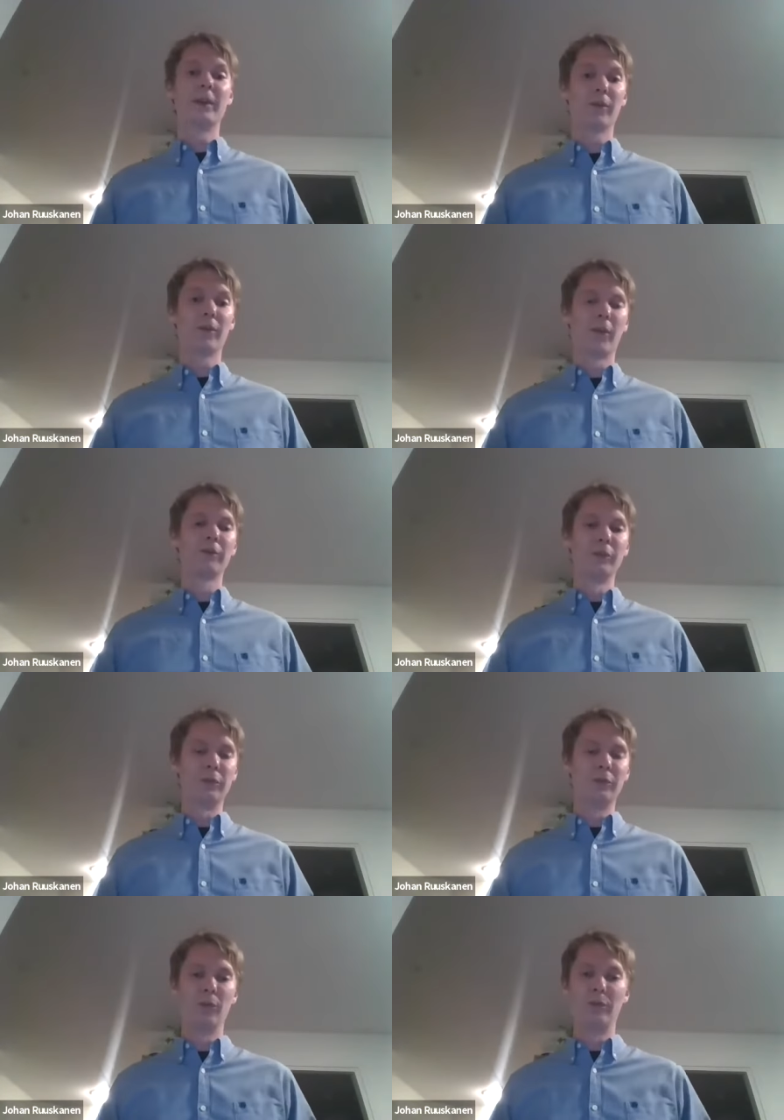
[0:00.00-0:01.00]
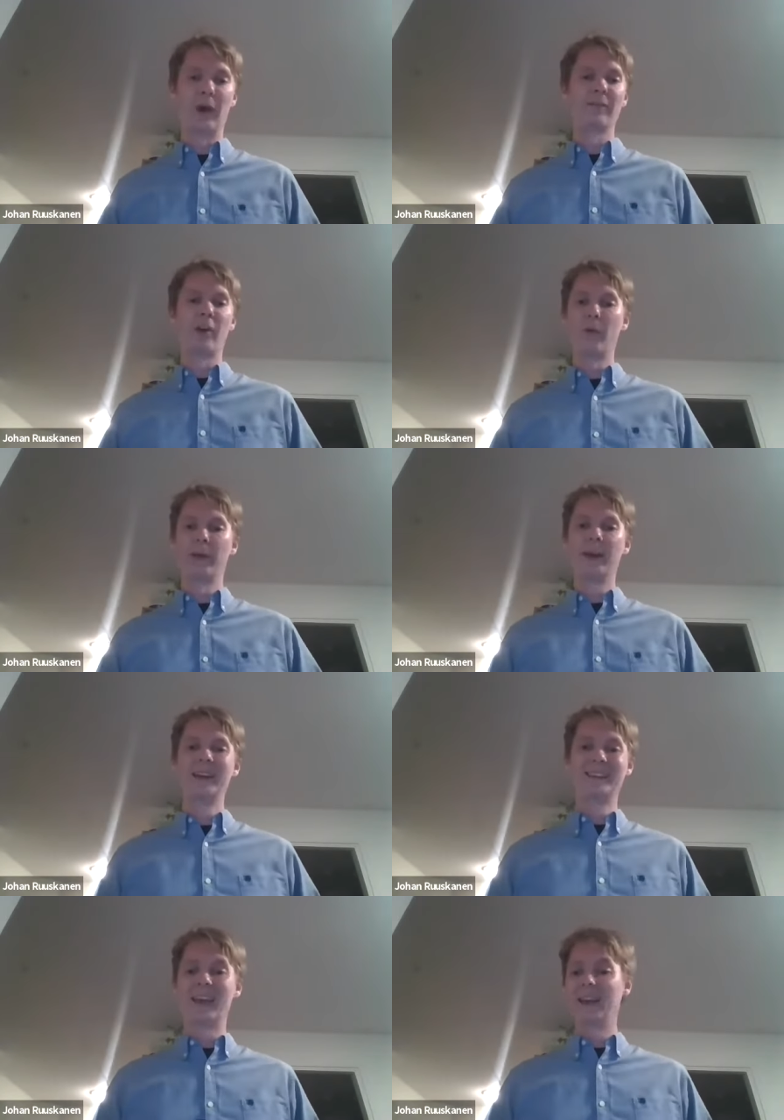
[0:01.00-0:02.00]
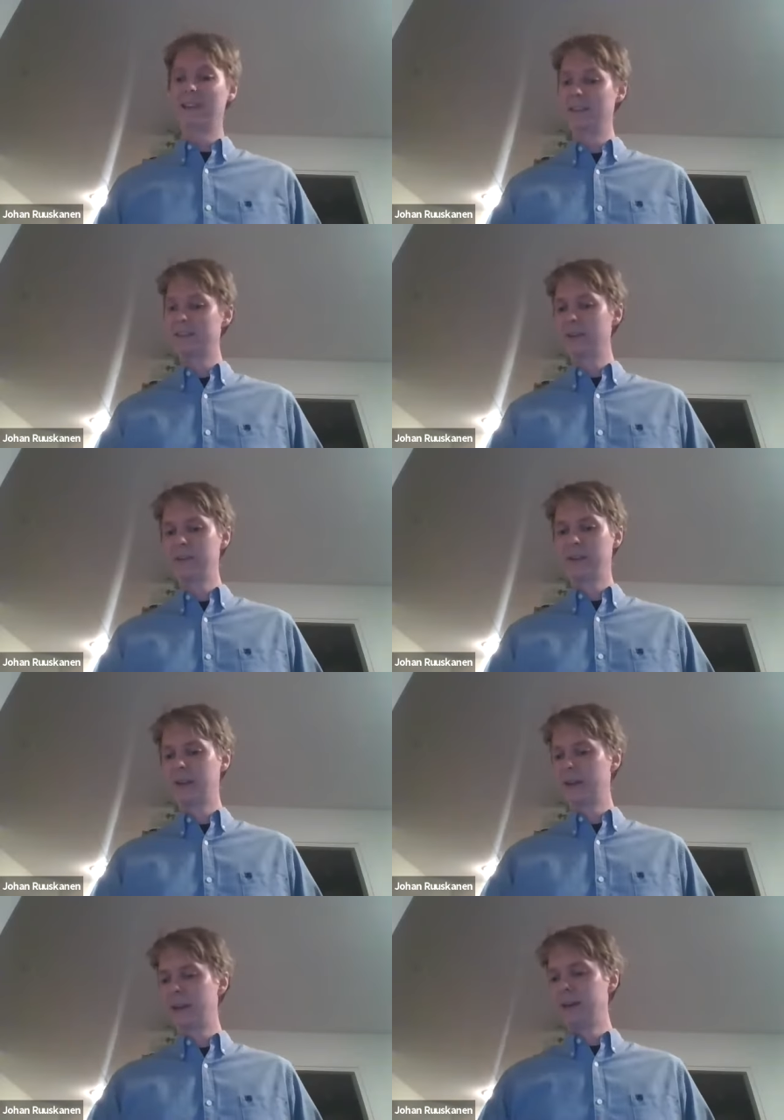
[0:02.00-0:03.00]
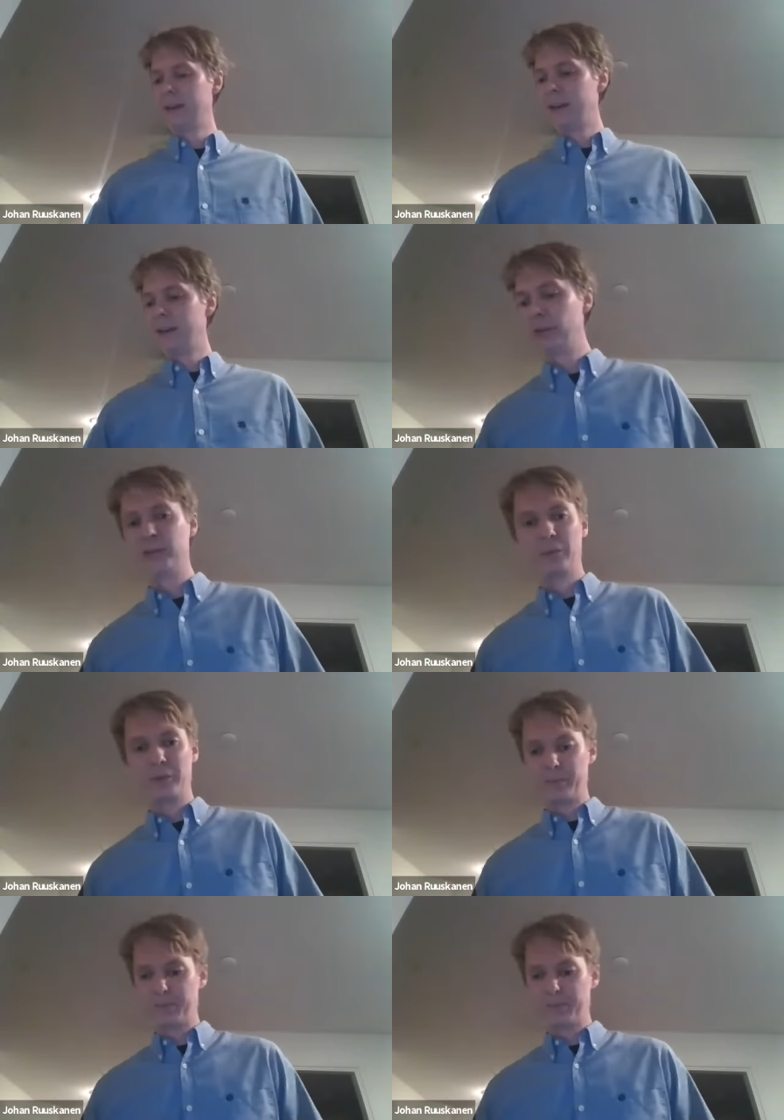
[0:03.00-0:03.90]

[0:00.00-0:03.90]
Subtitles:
and you can also use it to drive down tail latencies in systems.